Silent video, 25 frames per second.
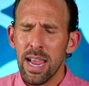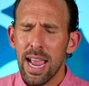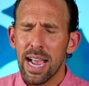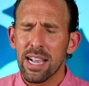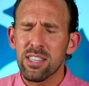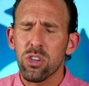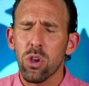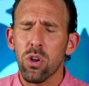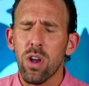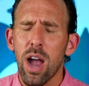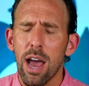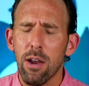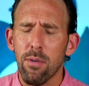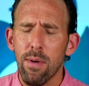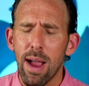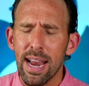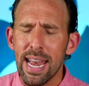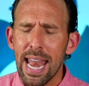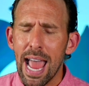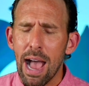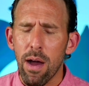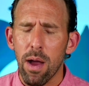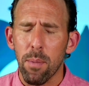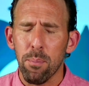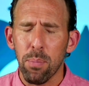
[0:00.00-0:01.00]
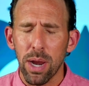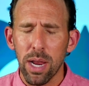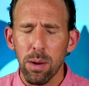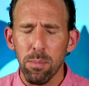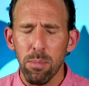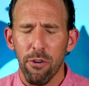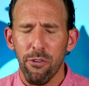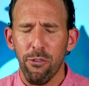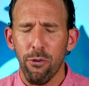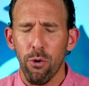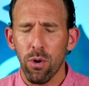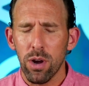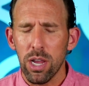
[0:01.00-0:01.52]
And so, God, right now I bring
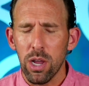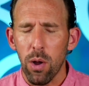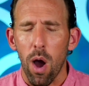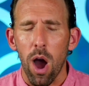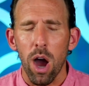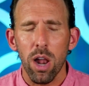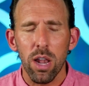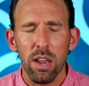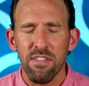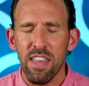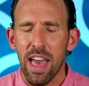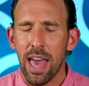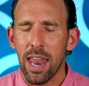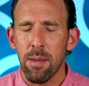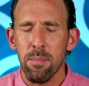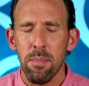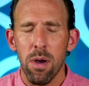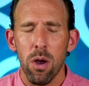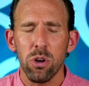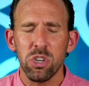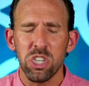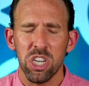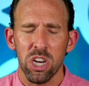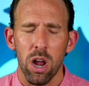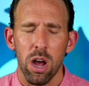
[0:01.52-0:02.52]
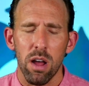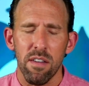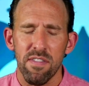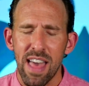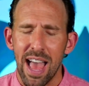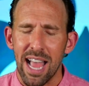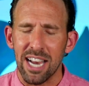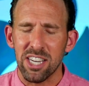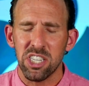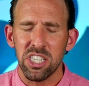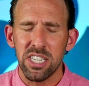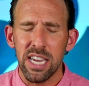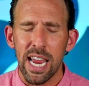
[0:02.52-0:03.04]
before you all of that emotion, all of
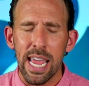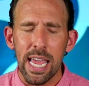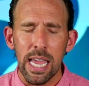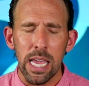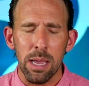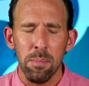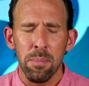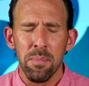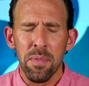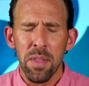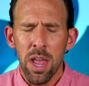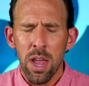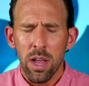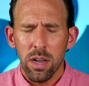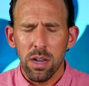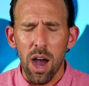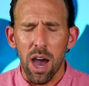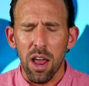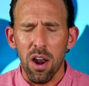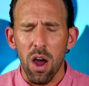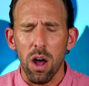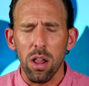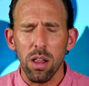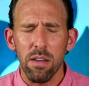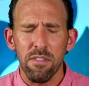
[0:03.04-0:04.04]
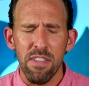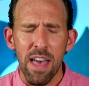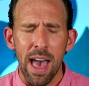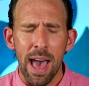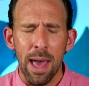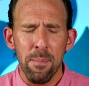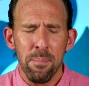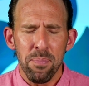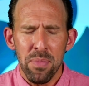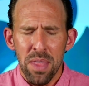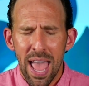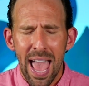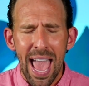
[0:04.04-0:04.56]
that shame, God, all of
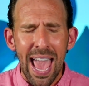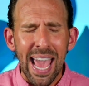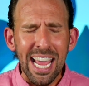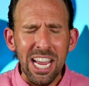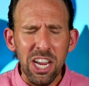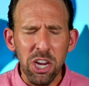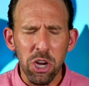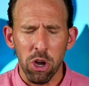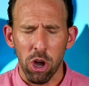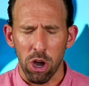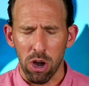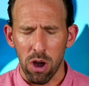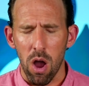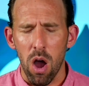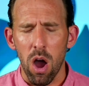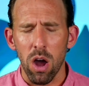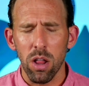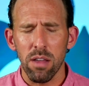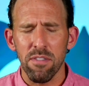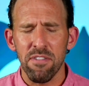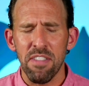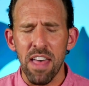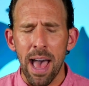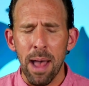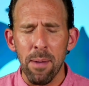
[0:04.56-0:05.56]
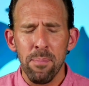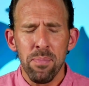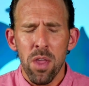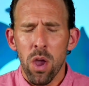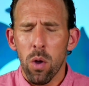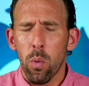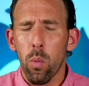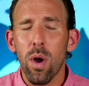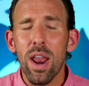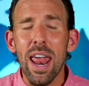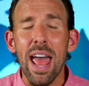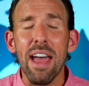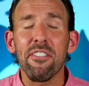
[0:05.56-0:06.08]
that anger, all of that,
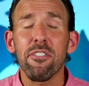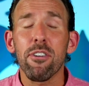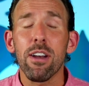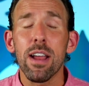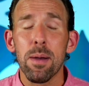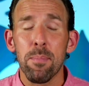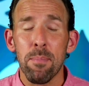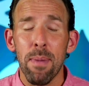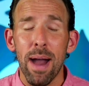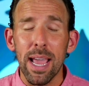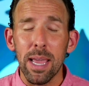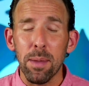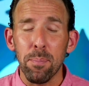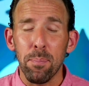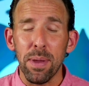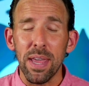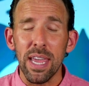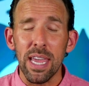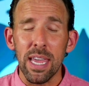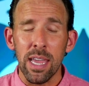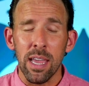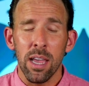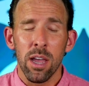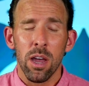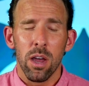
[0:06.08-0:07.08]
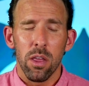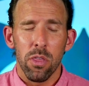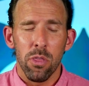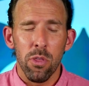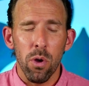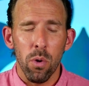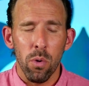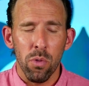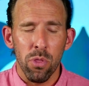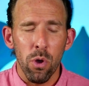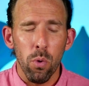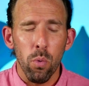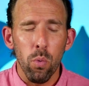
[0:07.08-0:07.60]
whatever it might be,
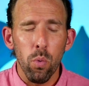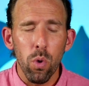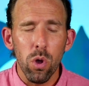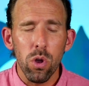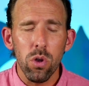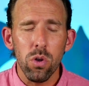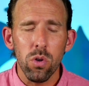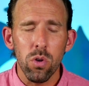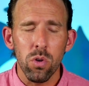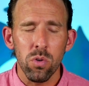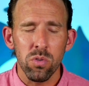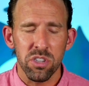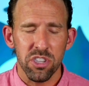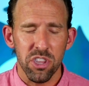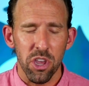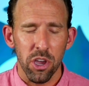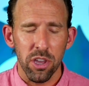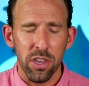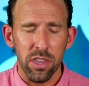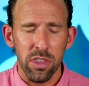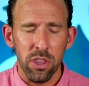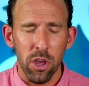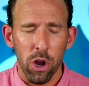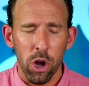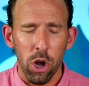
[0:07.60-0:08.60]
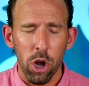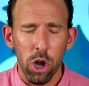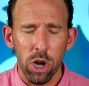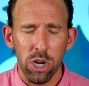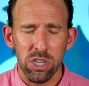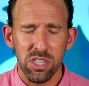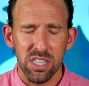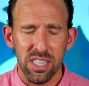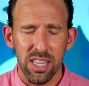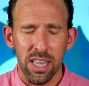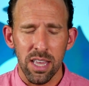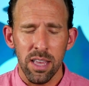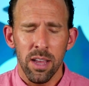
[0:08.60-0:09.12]
the, the wounds, the, the
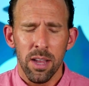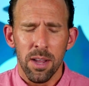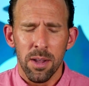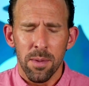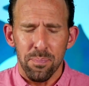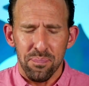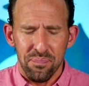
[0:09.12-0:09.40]
hurts, the,